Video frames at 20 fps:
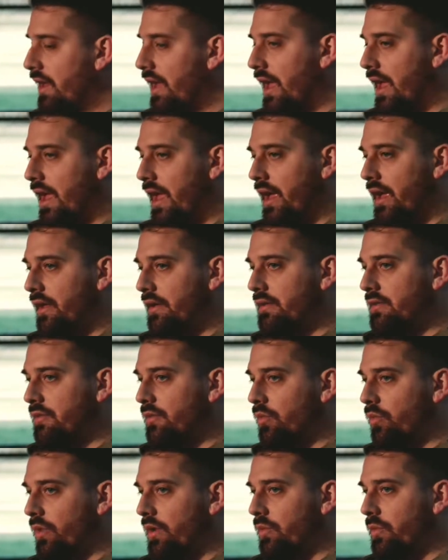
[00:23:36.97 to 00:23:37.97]
And
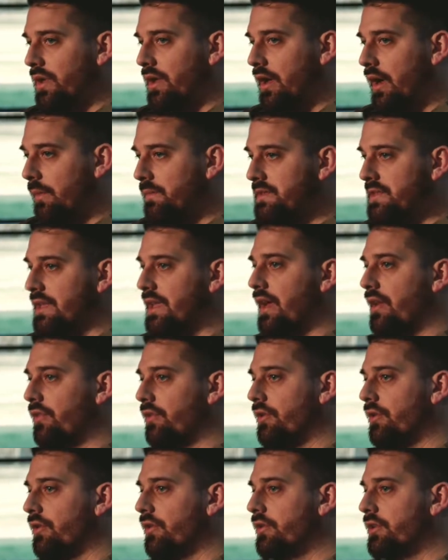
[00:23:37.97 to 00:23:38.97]
when we come
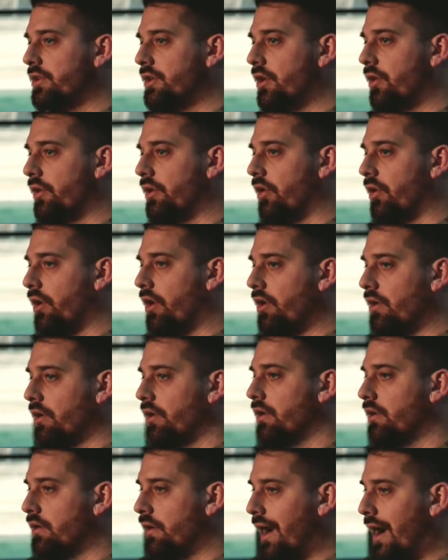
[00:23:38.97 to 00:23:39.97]
together, in
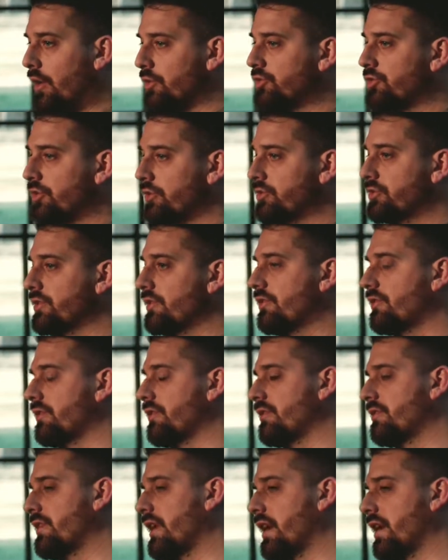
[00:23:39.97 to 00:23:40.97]
our house churches on
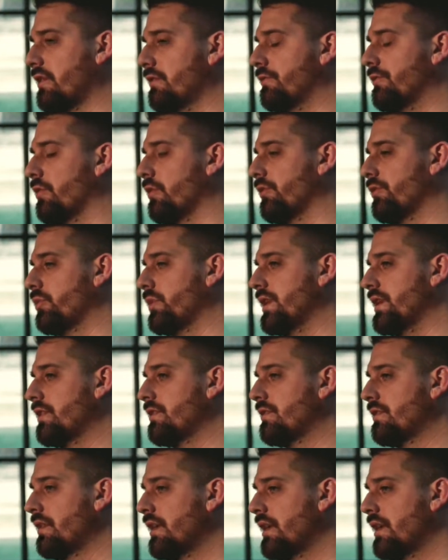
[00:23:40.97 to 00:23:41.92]
the second and fourth weeks,